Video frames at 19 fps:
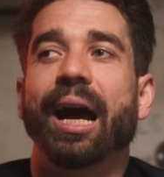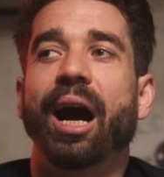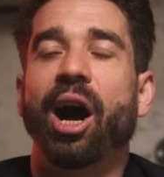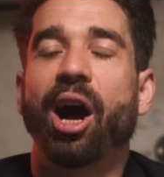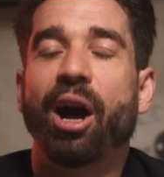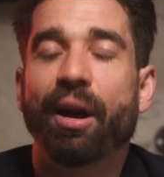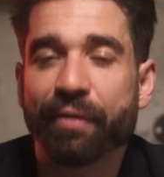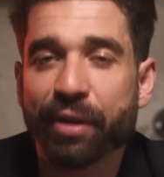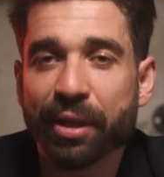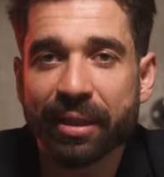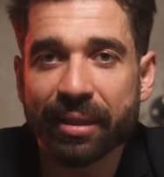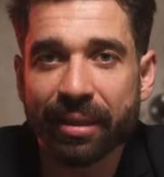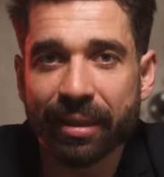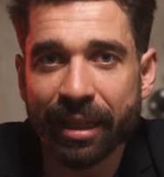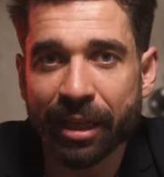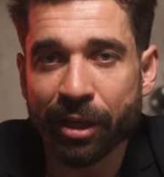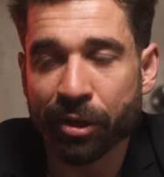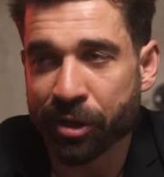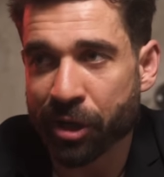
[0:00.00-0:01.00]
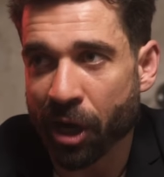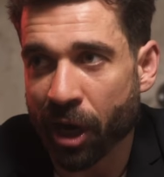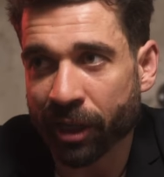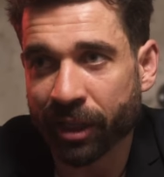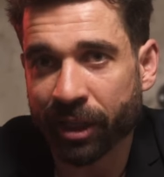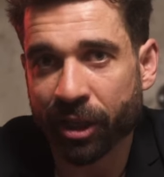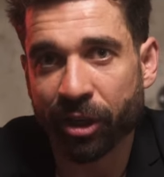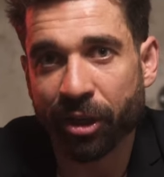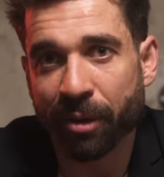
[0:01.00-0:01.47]
Obviously, you're
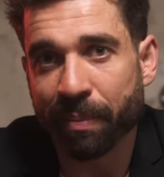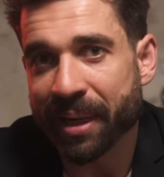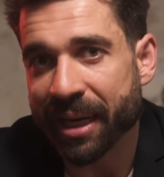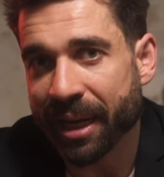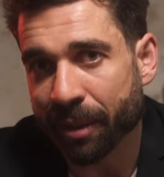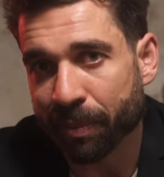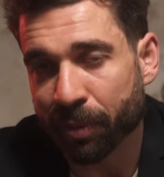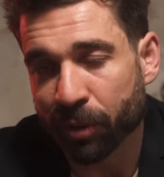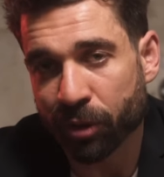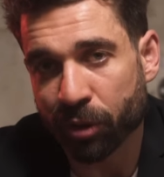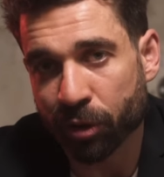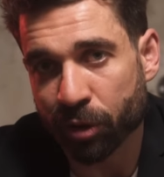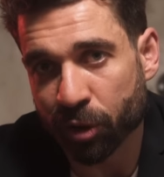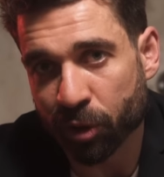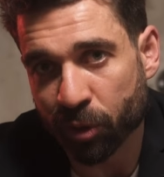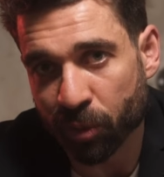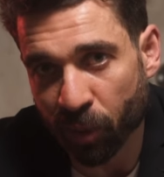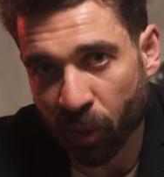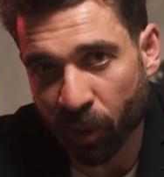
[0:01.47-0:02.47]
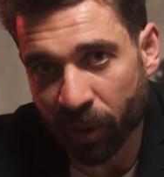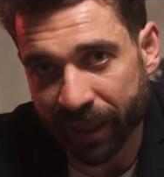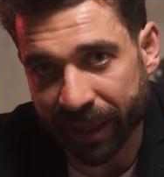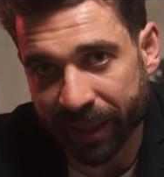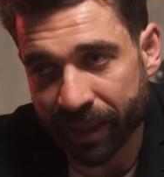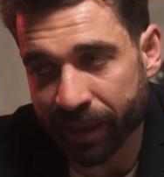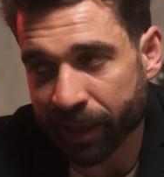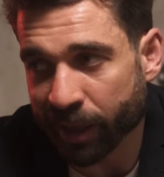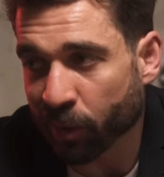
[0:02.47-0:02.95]
not going to be able to stroll
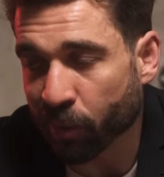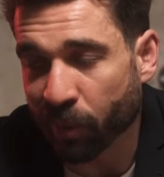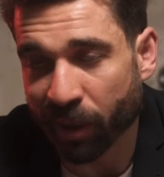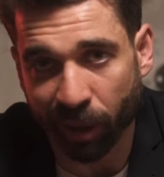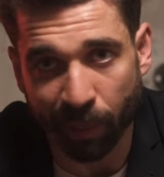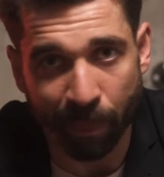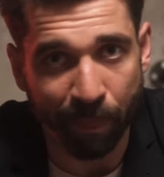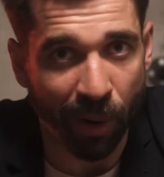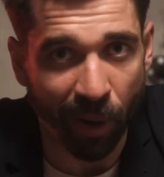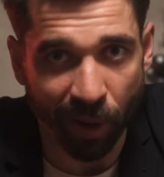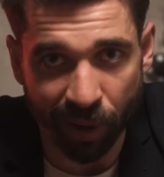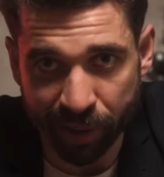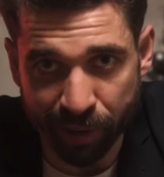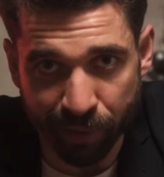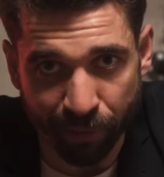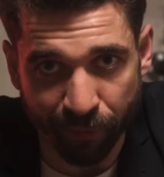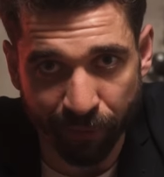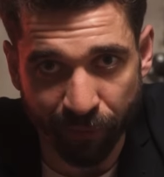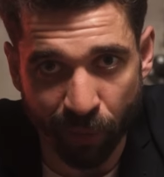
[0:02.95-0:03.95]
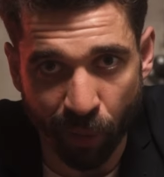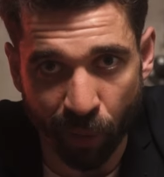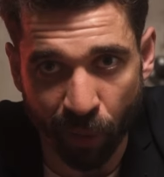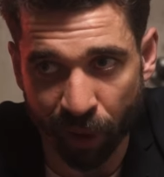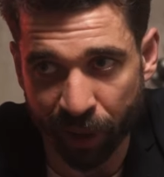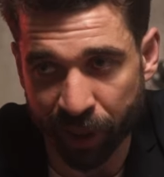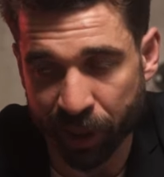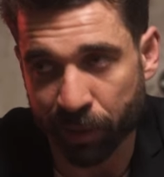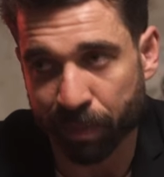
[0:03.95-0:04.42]
in there with a party of
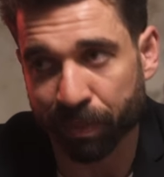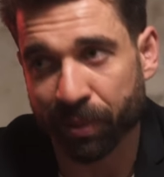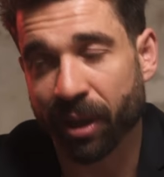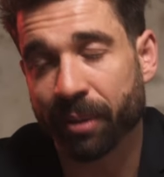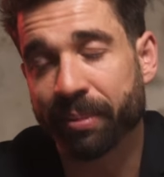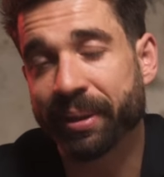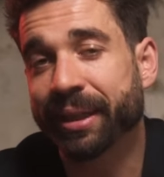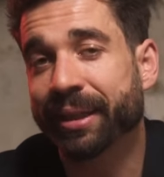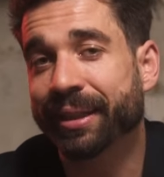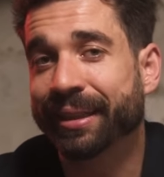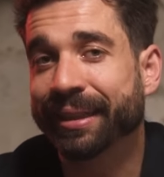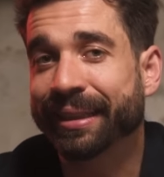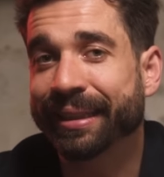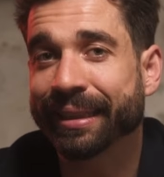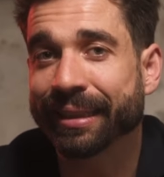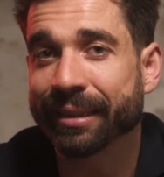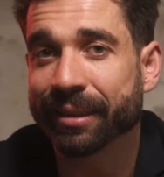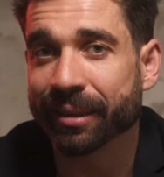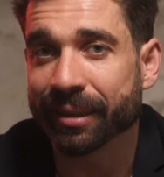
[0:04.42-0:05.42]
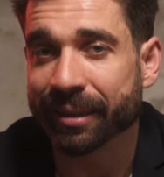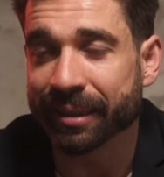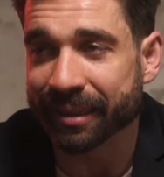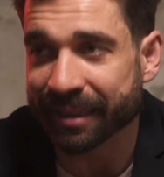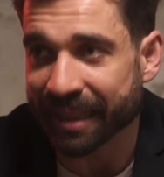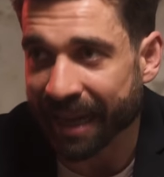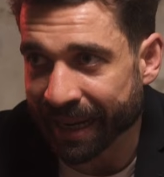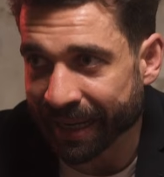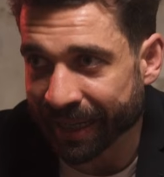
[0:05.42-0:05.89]
4. You're probably going to need to
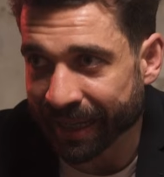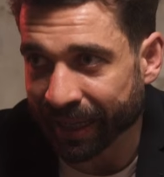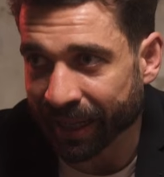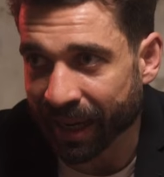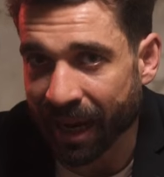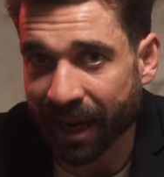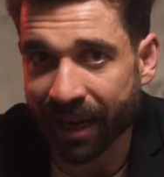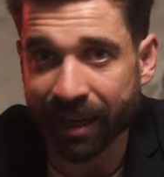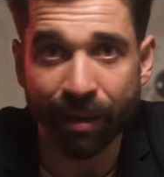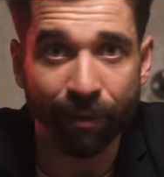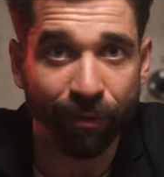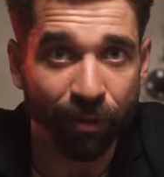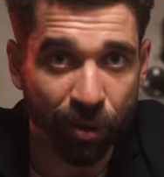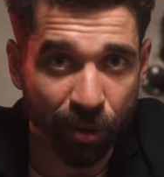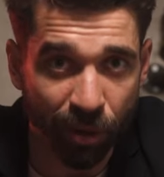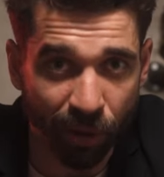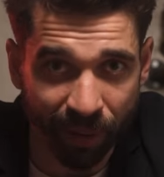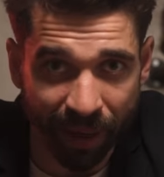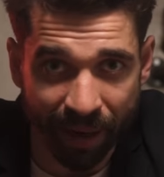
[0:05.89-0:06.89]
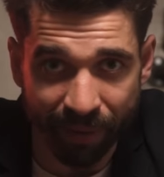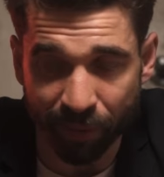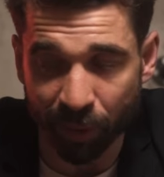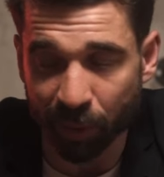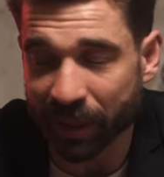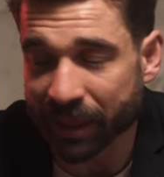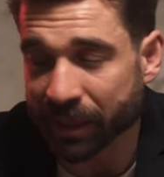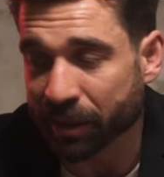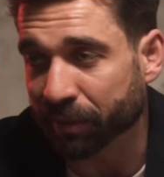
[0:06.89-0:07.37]
stand in line if you don't have a
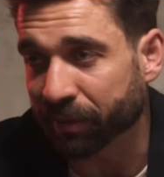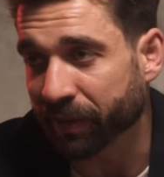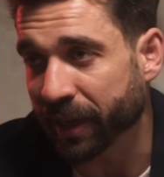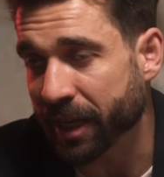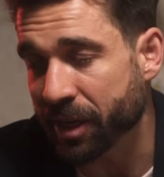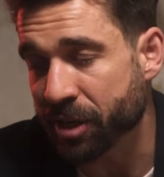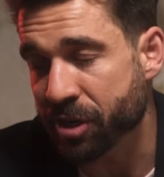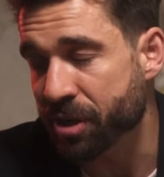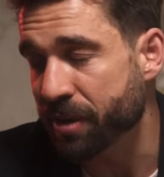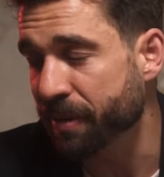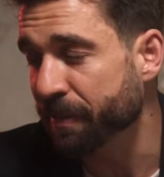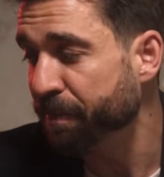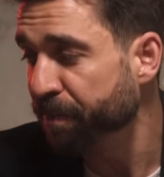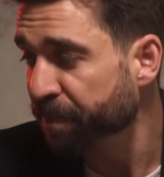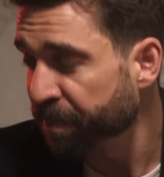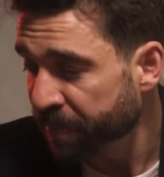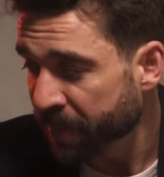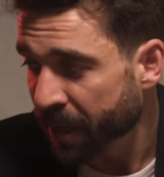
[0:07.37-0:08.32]
reservation.